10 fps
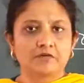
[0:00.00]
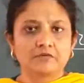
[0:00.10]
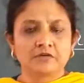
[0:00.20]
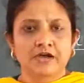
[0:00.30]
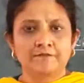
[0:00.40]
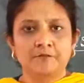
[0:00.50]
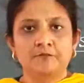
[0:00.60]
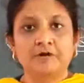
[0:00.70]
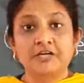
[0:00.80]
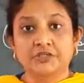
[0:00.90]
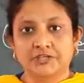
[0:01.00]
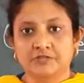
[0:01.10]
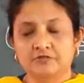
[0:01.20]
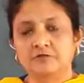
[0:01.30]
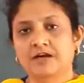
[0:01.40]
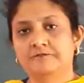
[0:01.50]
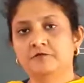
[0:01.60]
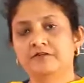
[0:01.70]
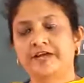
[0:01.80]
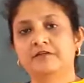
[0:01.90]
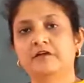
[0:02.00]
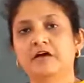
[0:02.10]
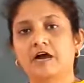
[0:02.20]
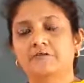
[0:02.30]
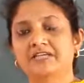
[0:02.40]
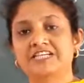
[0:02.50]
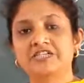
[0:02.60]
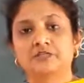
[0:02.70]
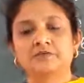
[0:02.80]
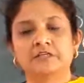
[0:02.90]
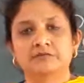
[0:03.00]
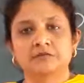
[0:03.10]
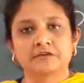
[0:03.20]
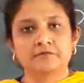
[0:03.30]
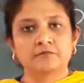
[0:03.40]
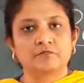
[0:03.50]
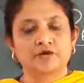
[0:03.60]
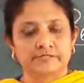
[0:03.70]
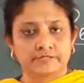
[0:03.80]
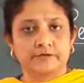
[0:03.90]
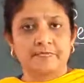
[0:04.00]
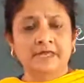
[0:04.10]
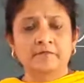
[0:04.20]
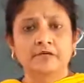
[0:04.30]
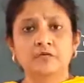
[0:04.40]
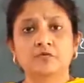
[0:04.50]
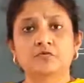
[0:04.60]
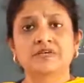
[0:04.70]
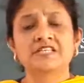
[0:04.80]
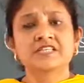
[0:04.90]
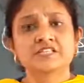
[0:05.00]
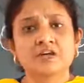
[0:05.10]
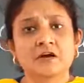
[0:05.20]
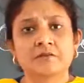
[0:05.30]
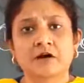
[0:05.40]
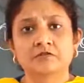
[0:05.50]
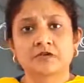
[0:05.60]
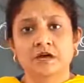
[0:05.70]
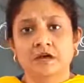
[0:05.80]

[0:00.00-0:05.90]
you don't have to brush it, you don't have to after each meal you don't have to brush it, but you rinse your mouth